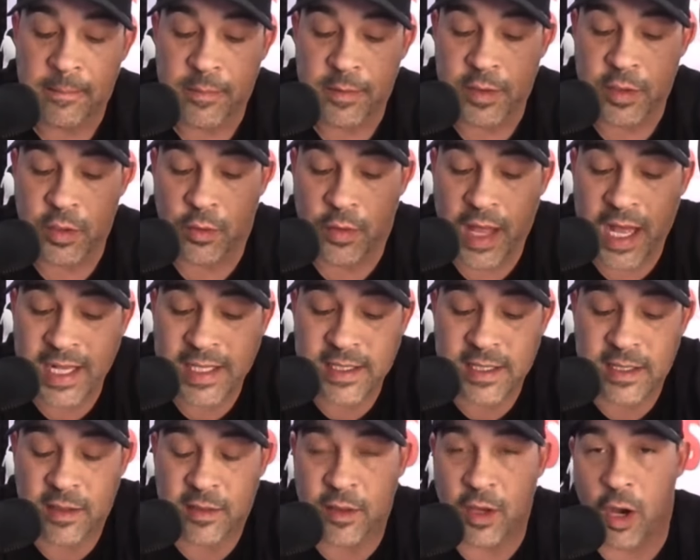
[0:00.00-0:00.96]
so
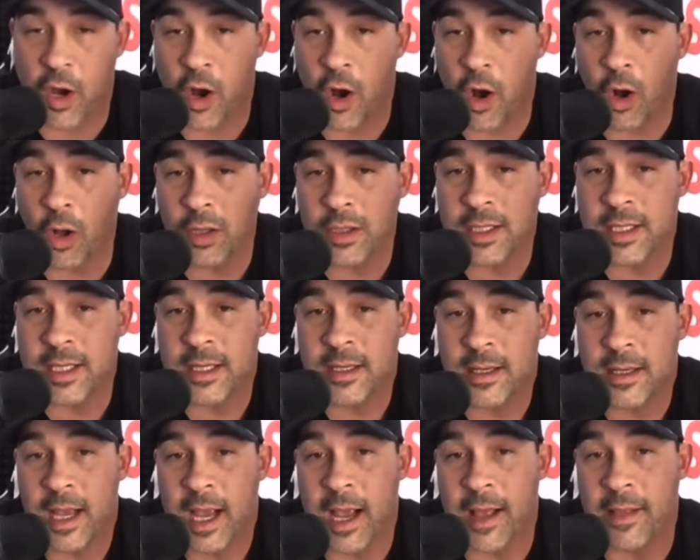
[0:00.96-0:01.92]
that's the halt
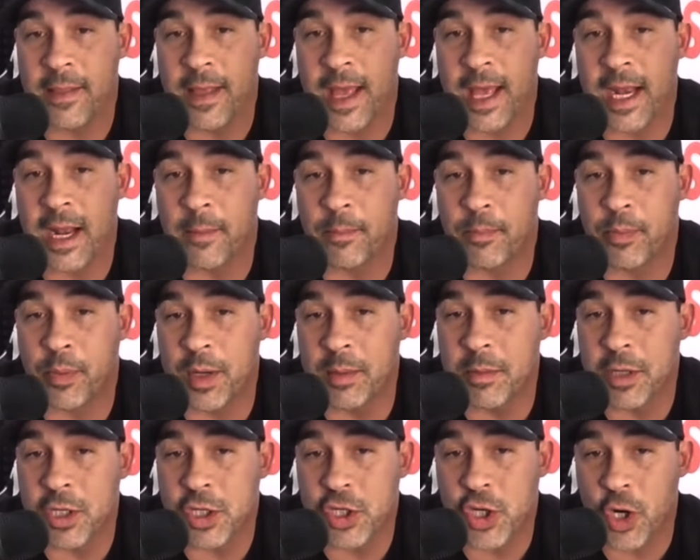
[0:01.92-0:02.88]
and then a
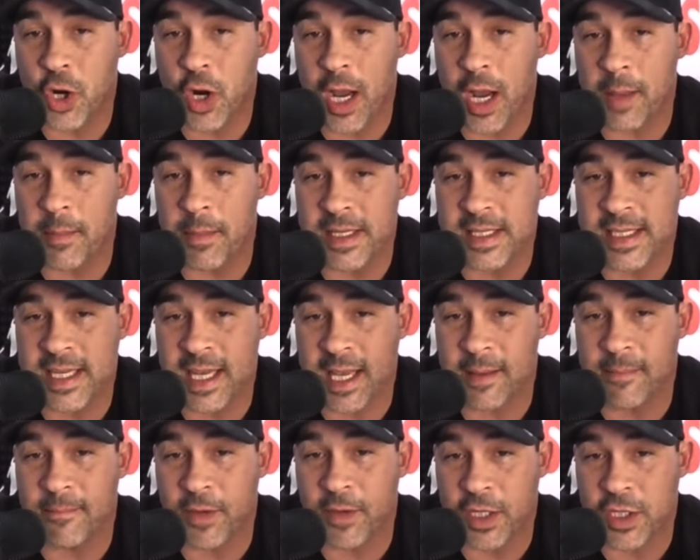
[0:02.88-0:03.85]
premature
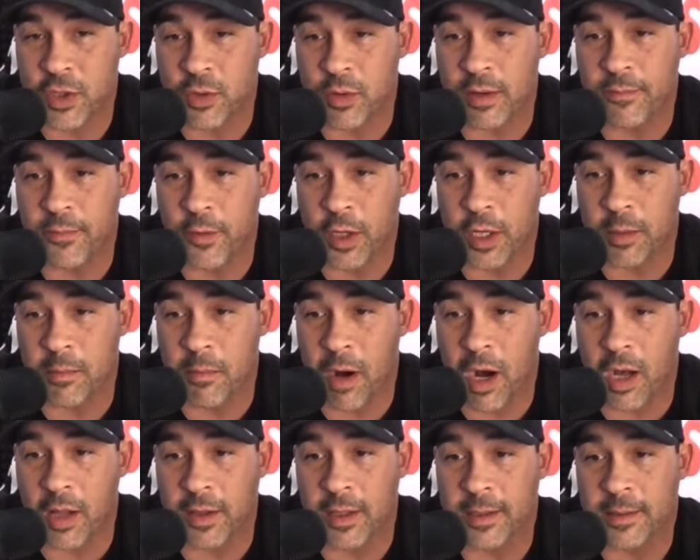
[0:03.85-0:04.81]
MSM victory for
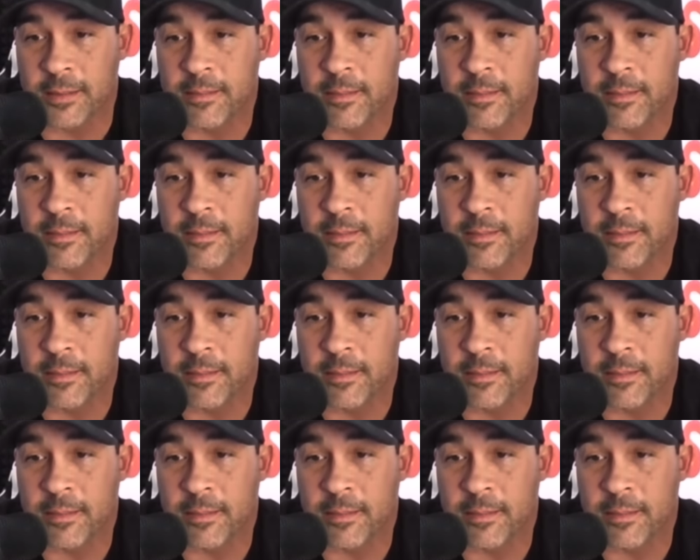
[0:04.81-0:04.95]
Kamala.